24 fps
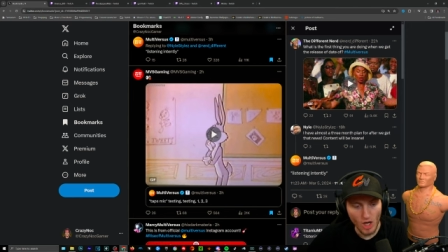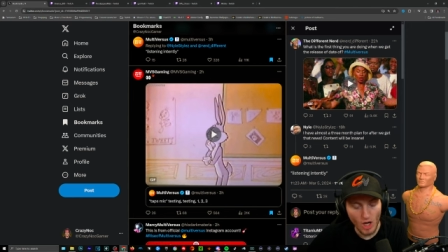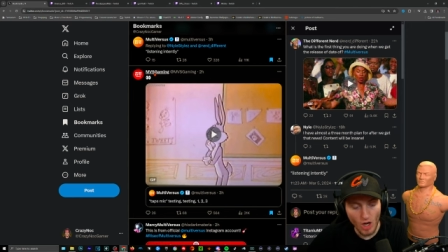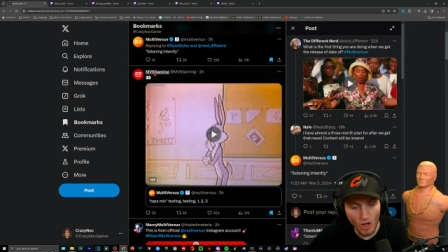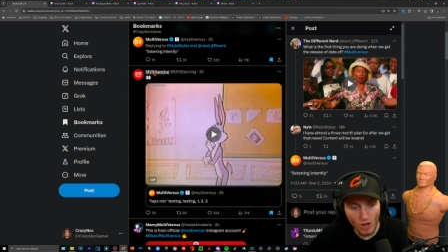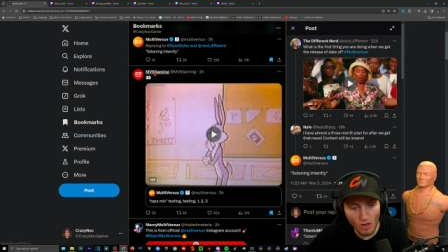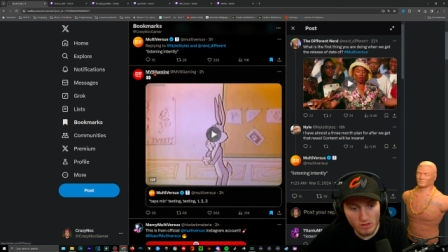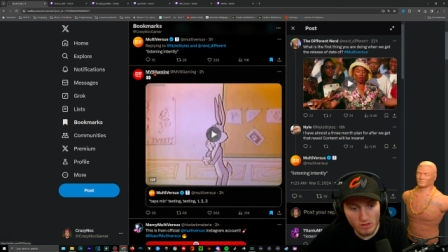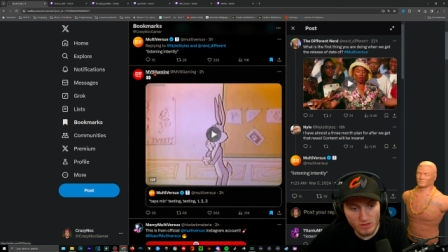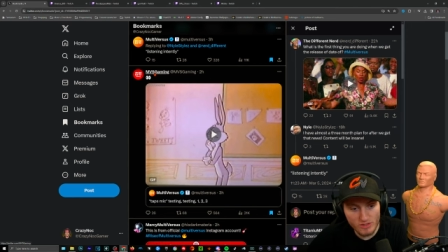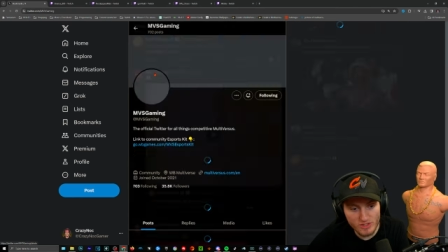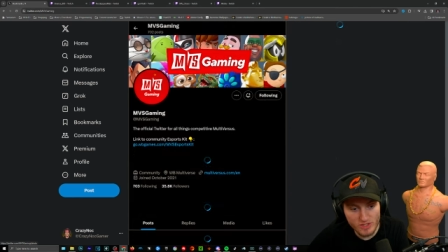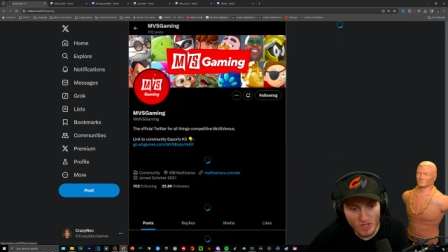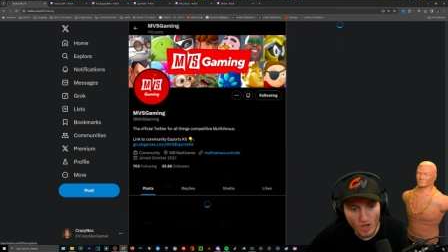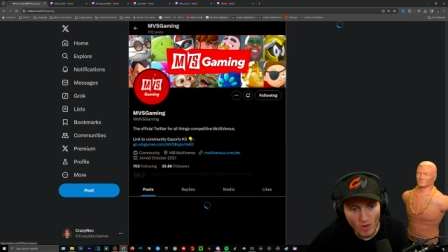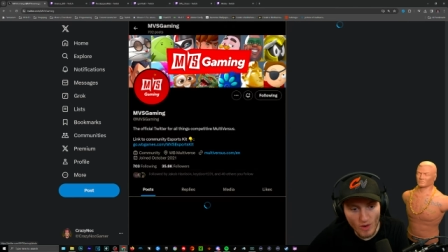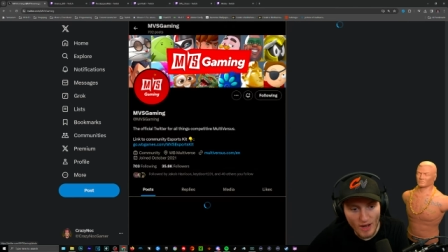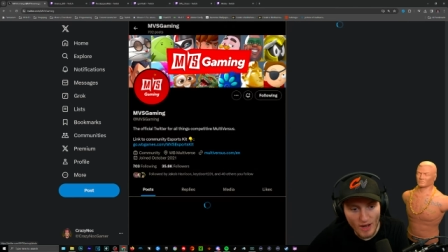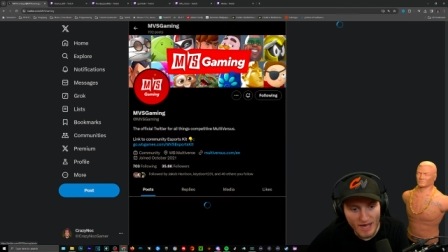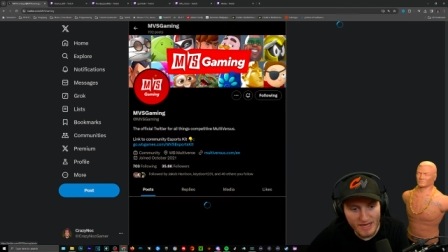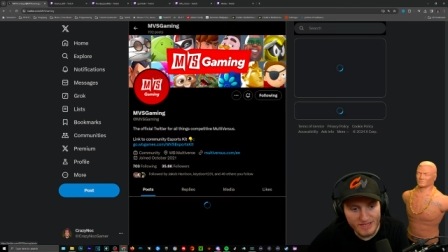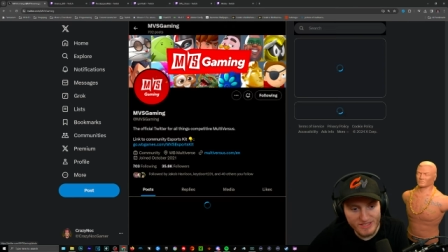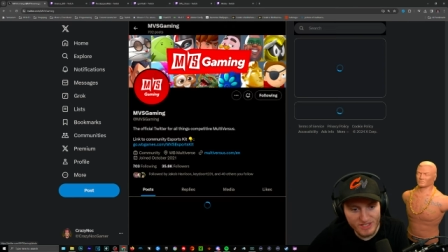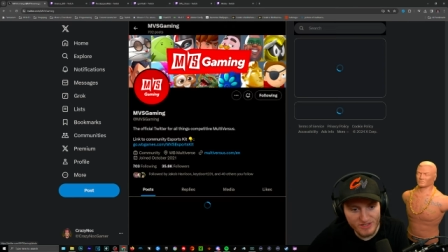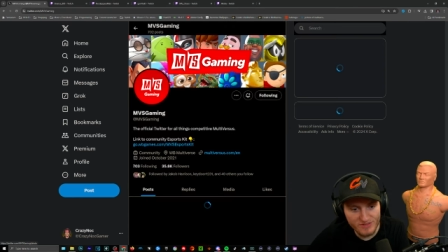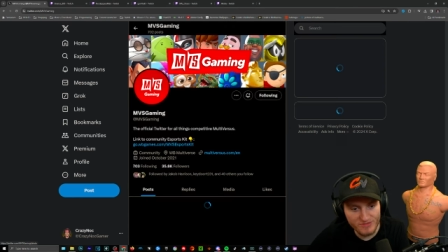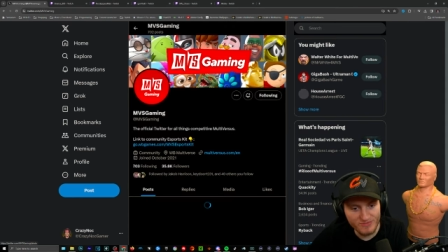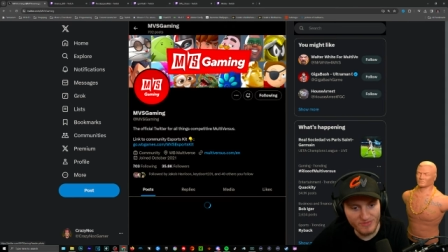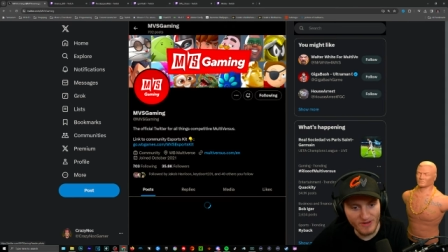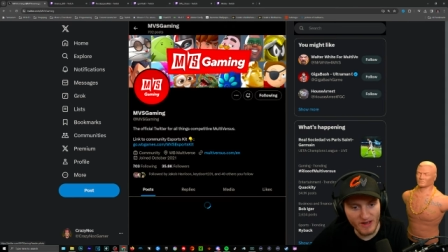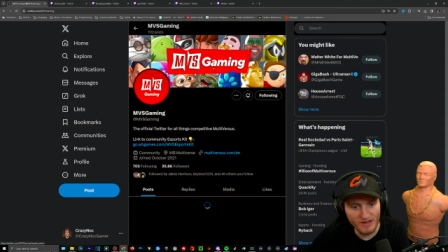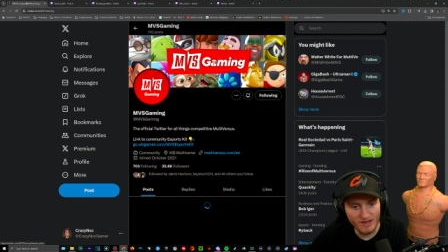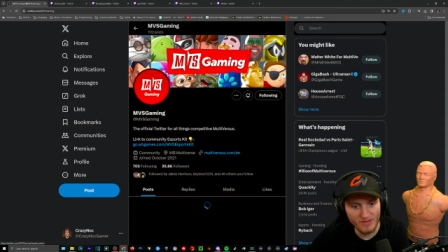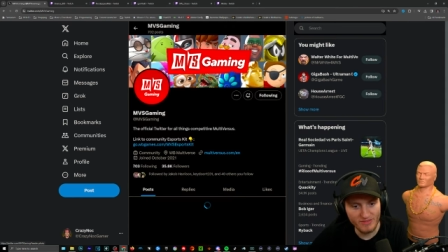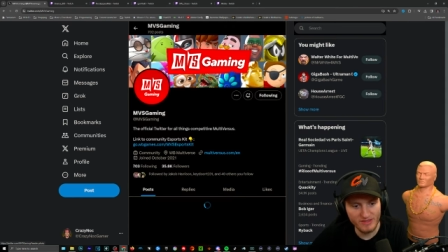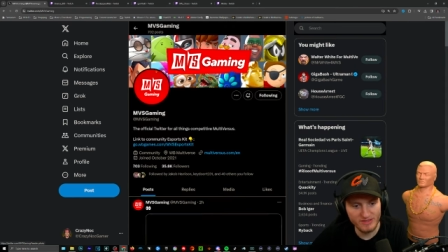Also, I just
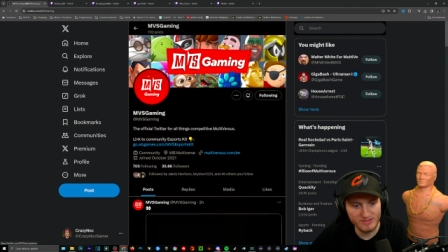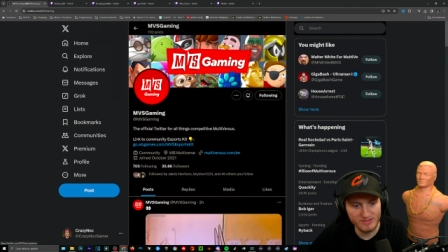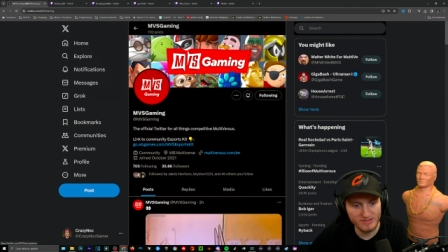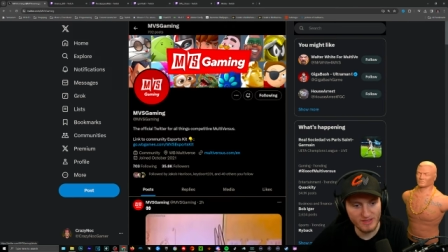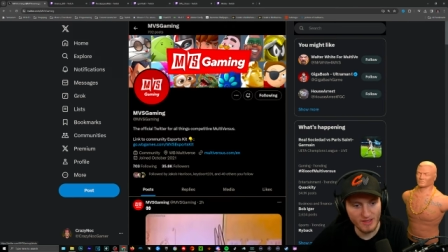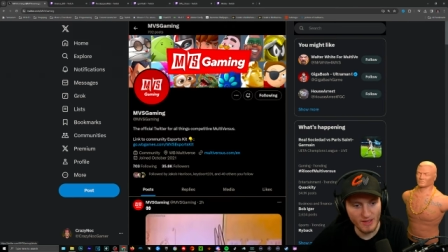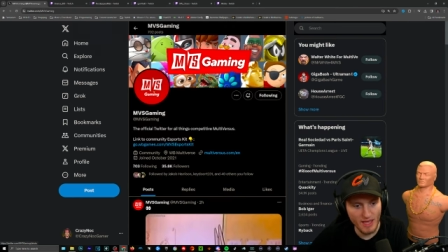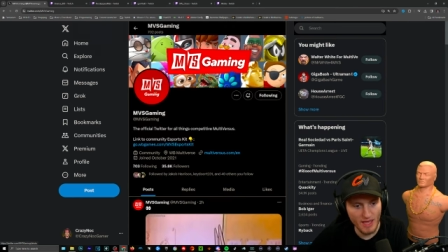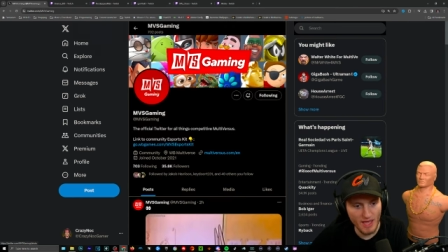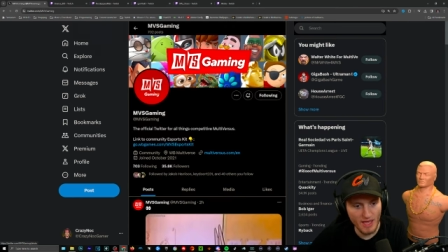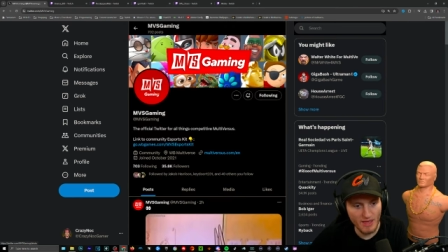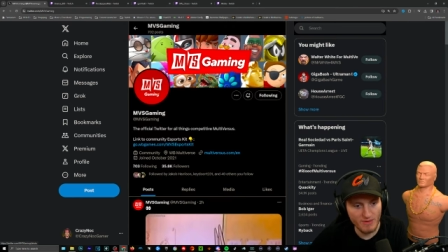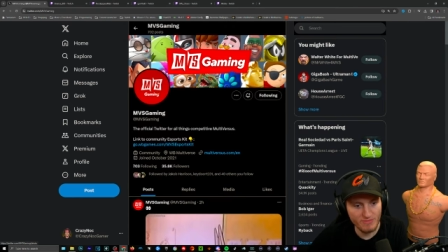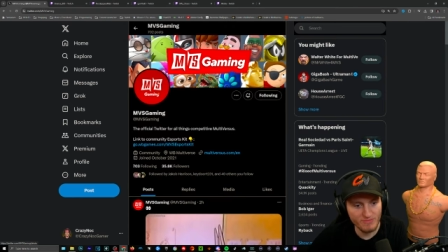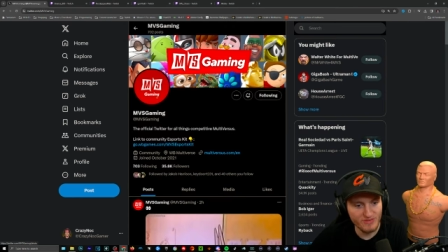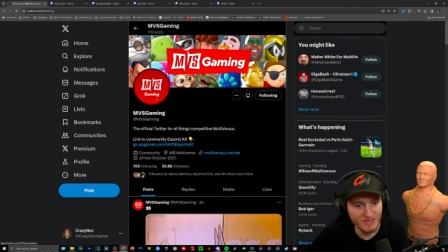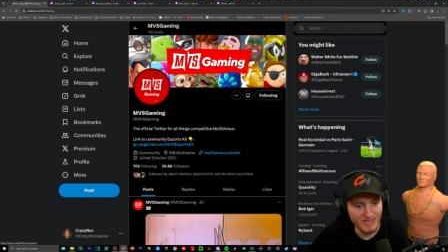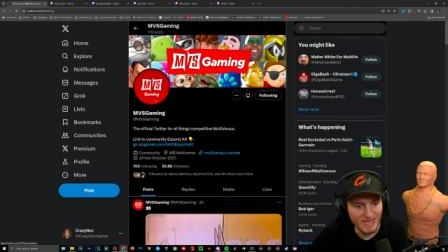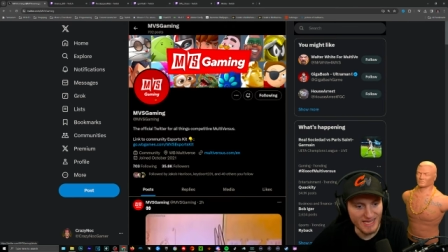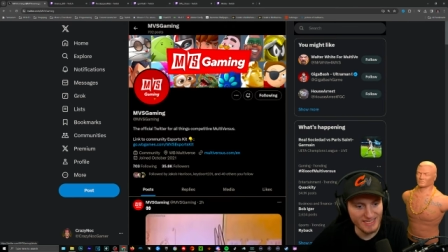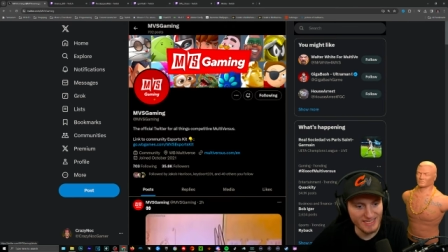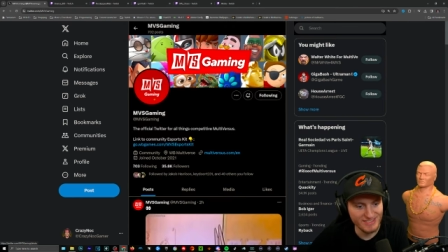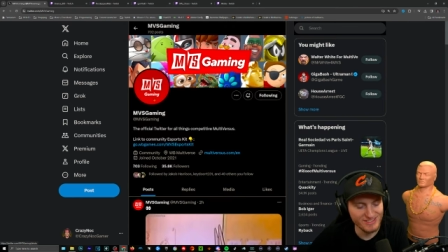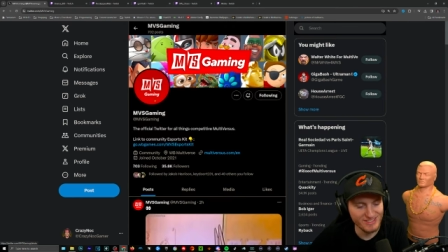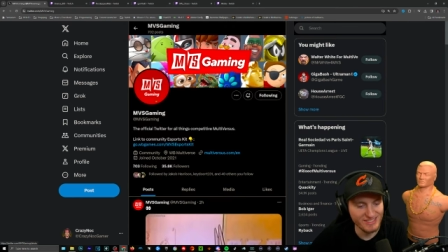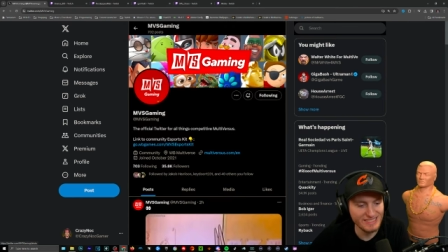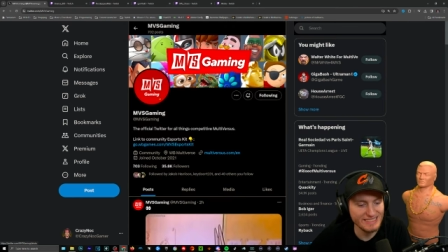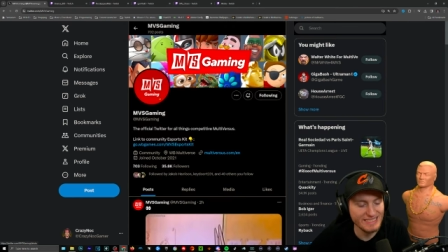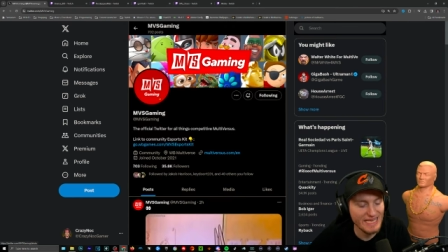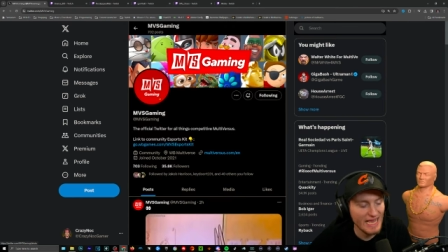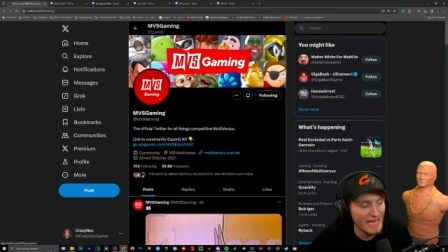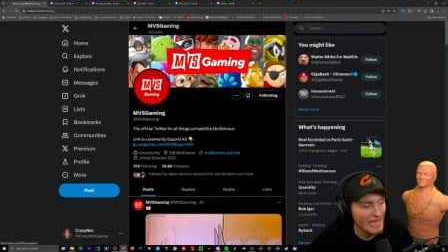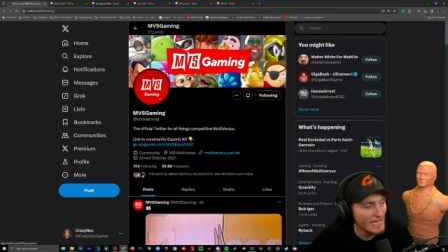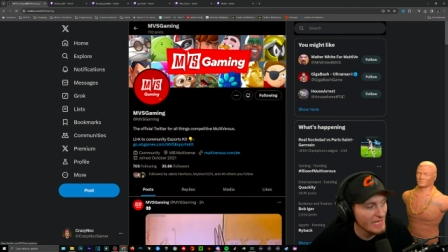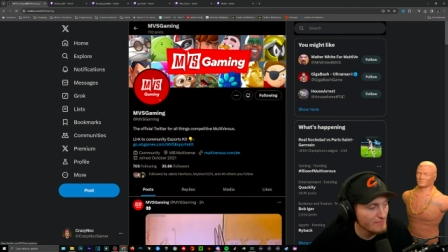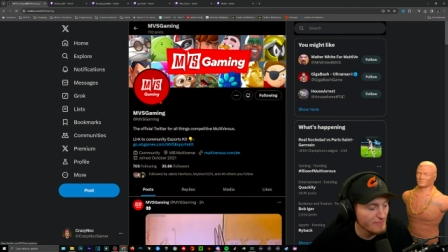found out this M V S
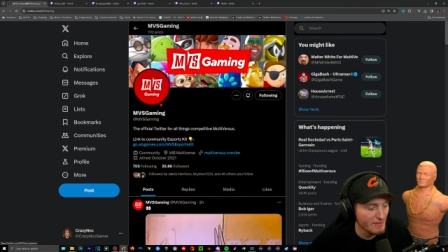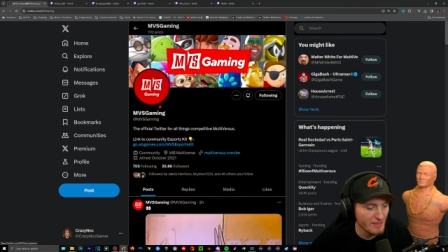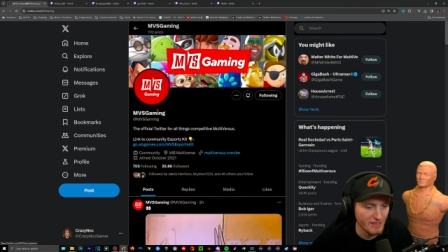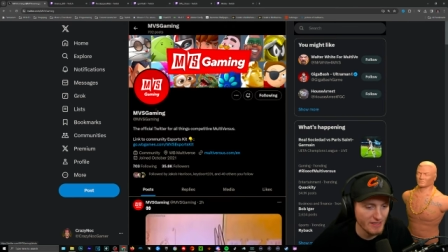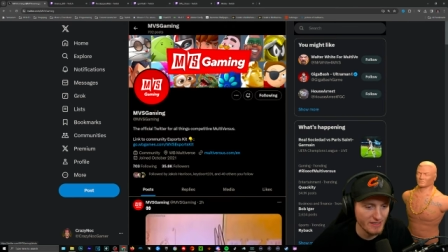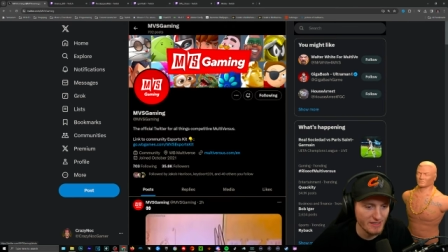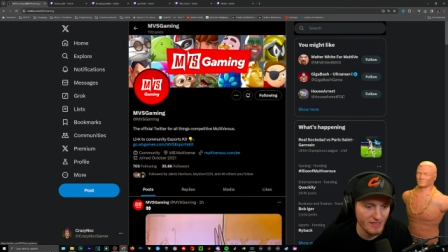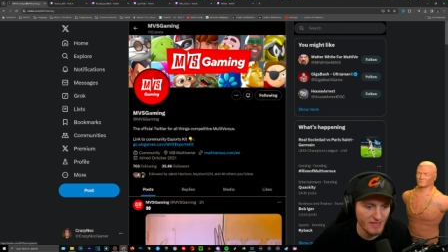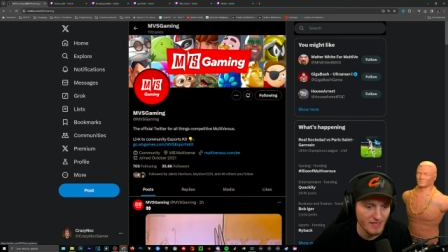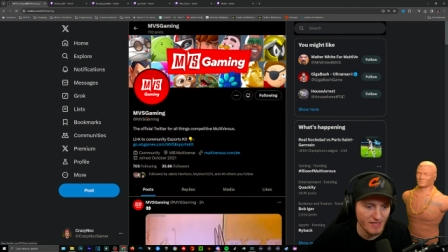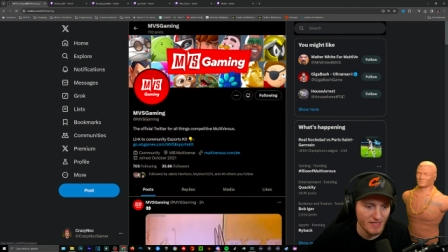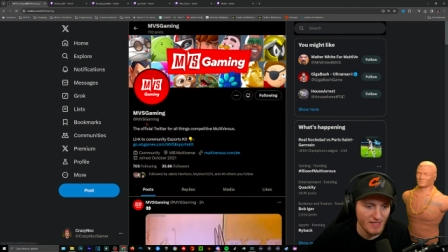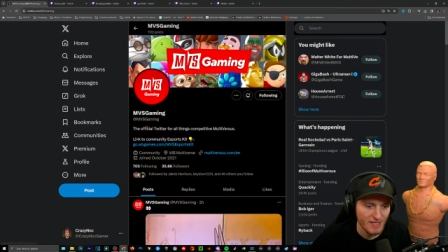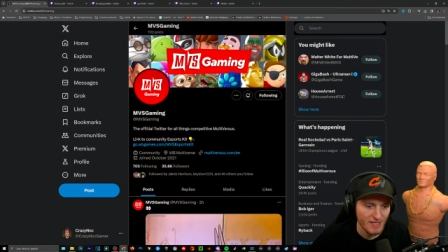Gaming